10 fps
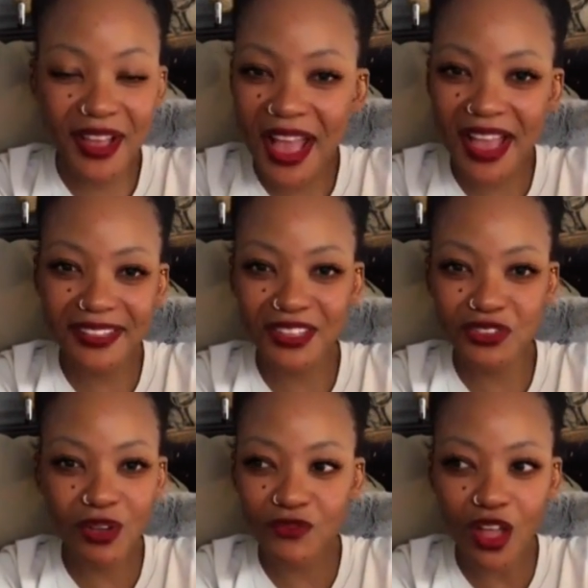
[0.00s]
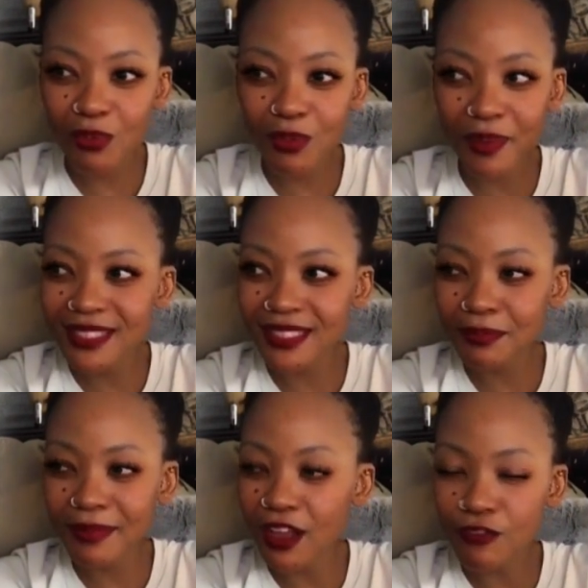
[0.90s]
And the two of y'all will basically
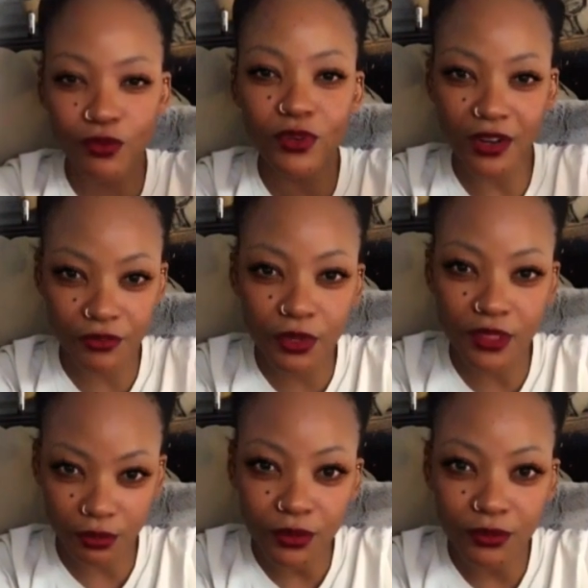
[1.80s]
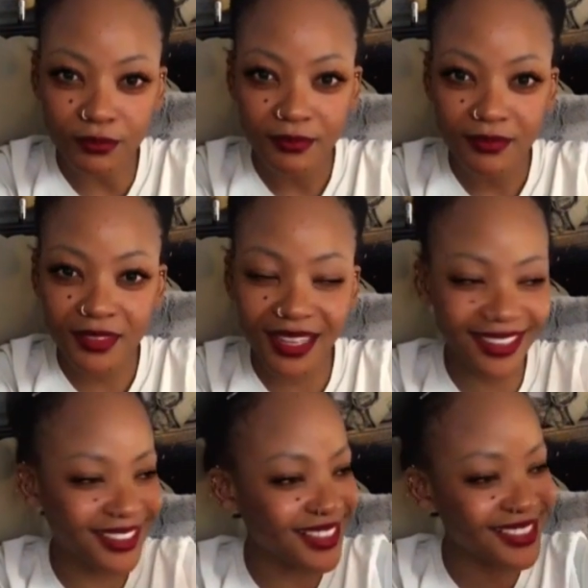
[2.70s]
make a fool out of you in the room.
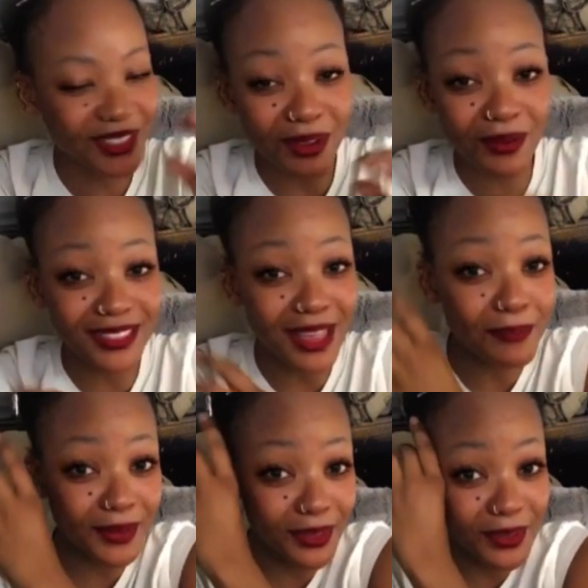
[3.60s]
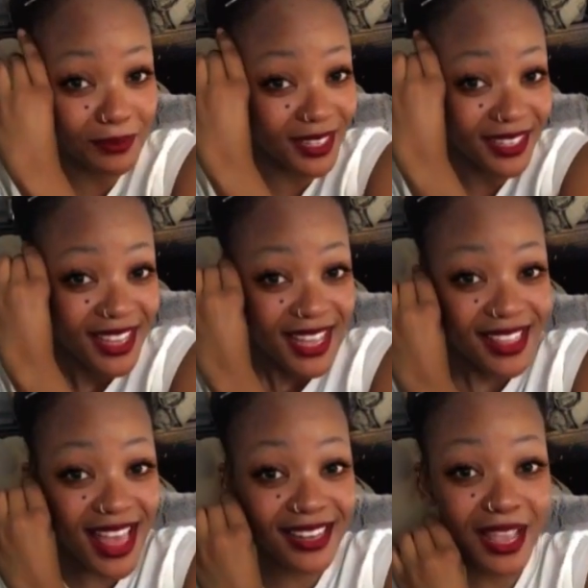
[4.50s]
Yeah, that's what was happening with me
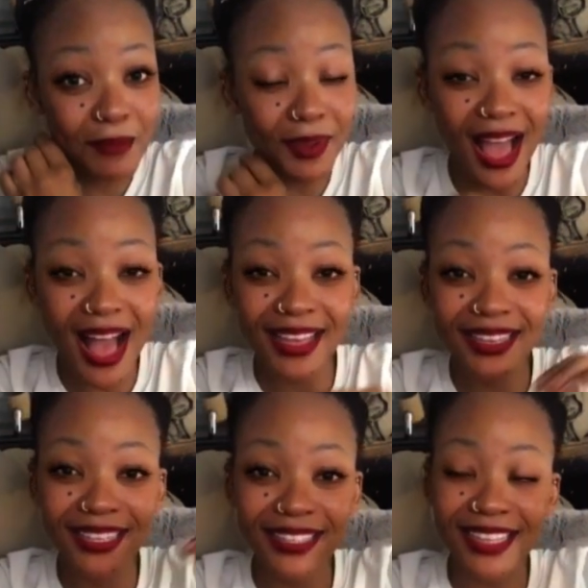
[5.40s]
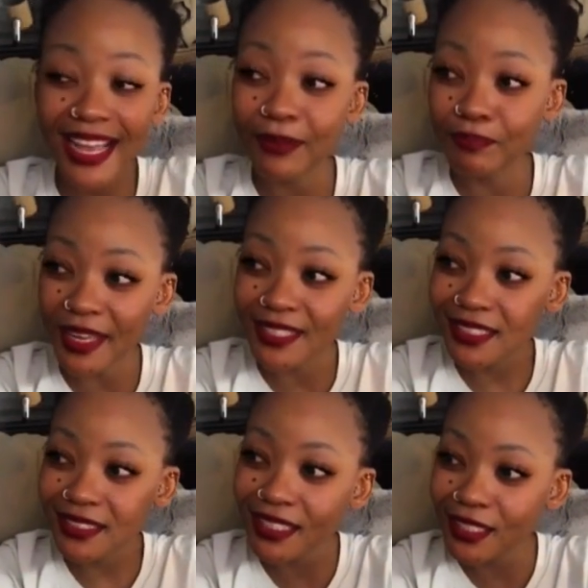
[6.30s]
that day. But I like
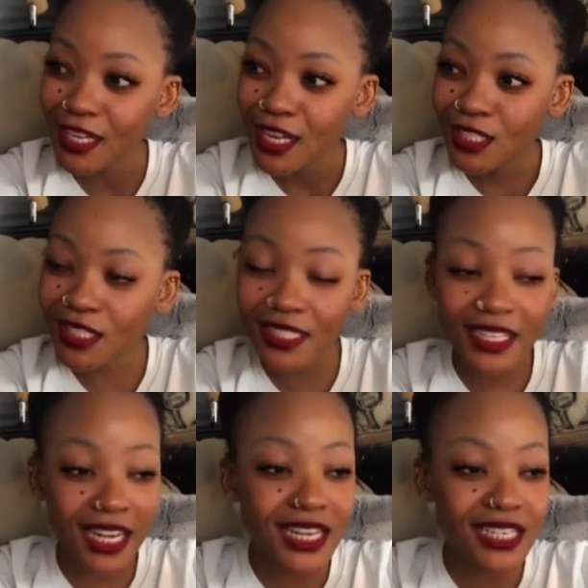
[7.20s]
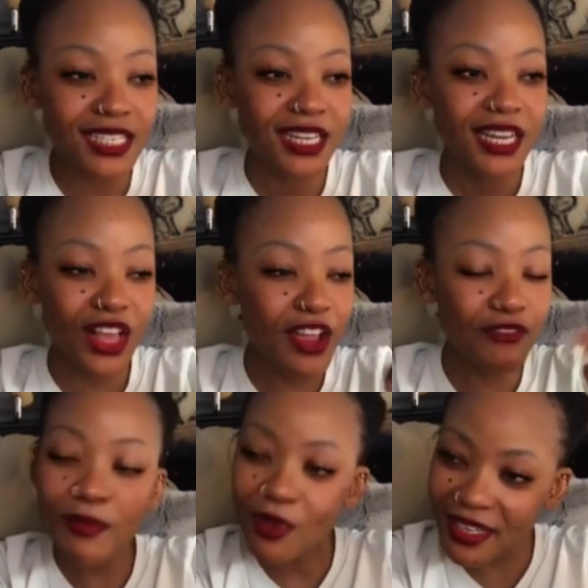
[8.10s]
basically slayed
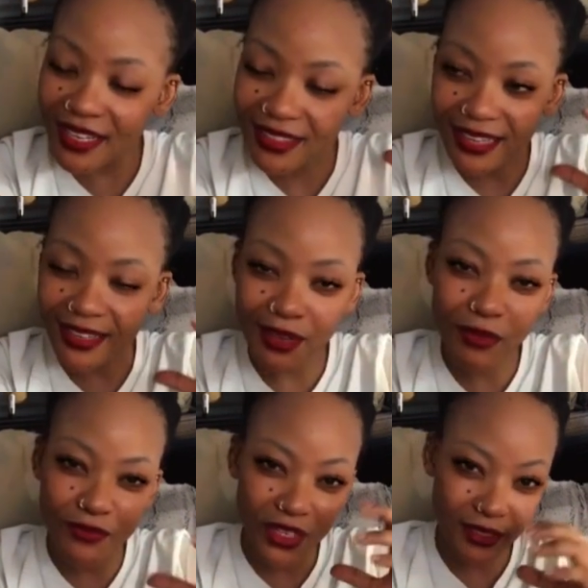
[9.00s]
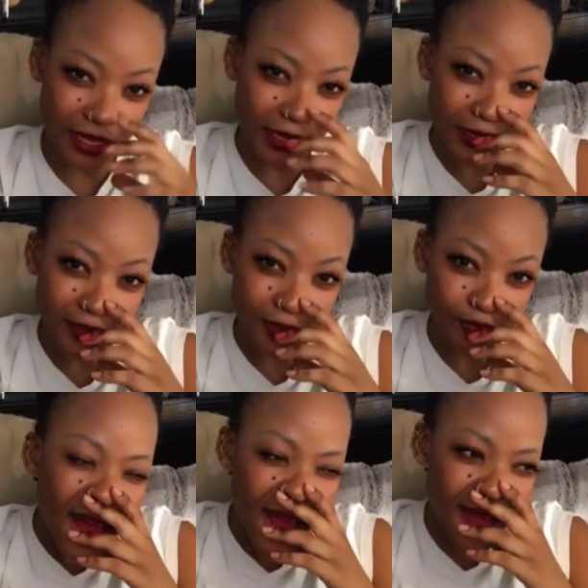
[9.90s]
everybody in that game of thirty seconds
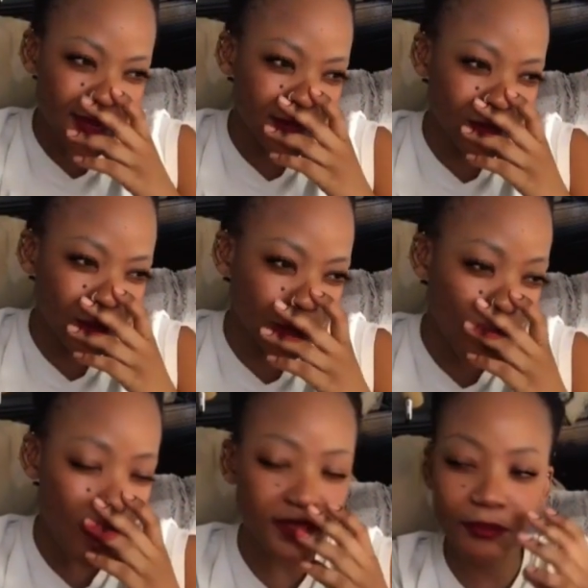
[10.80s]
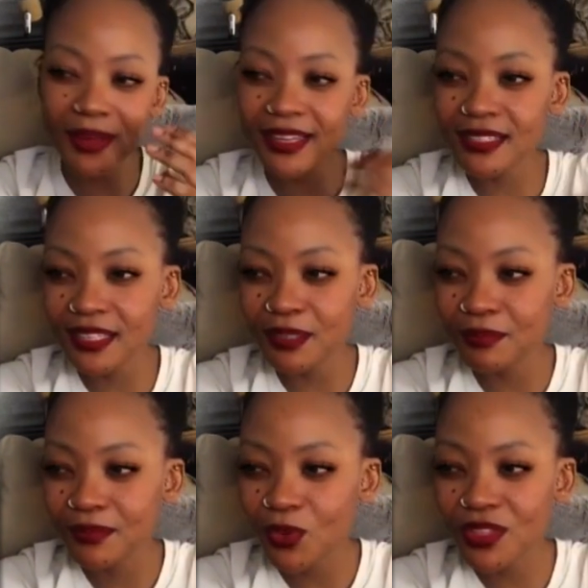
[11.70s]
and caused my
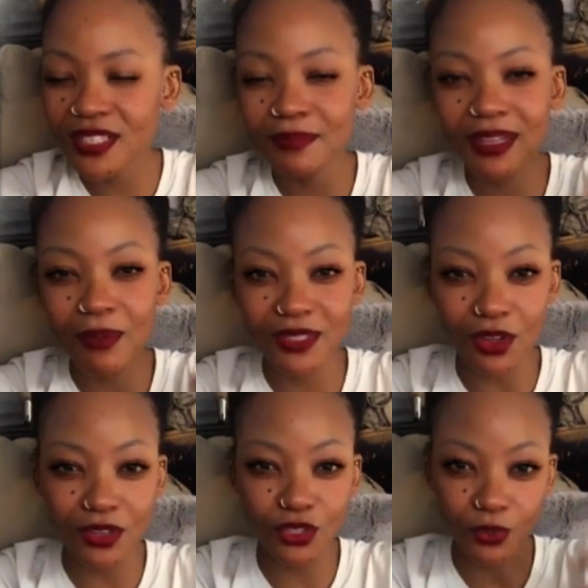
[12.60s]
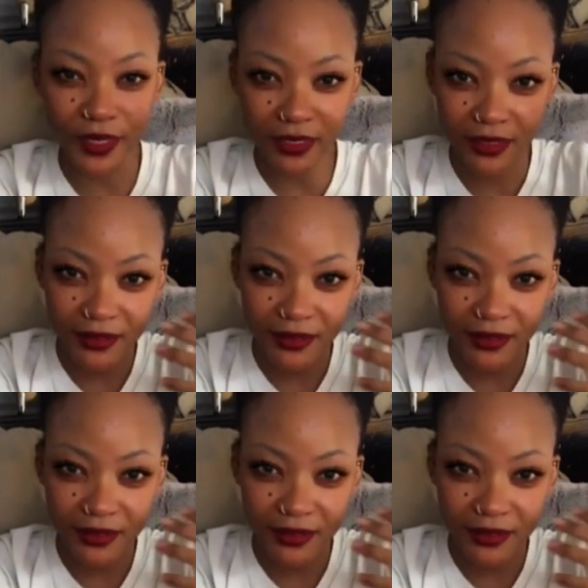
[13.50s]
team, or the team that I was on, to win.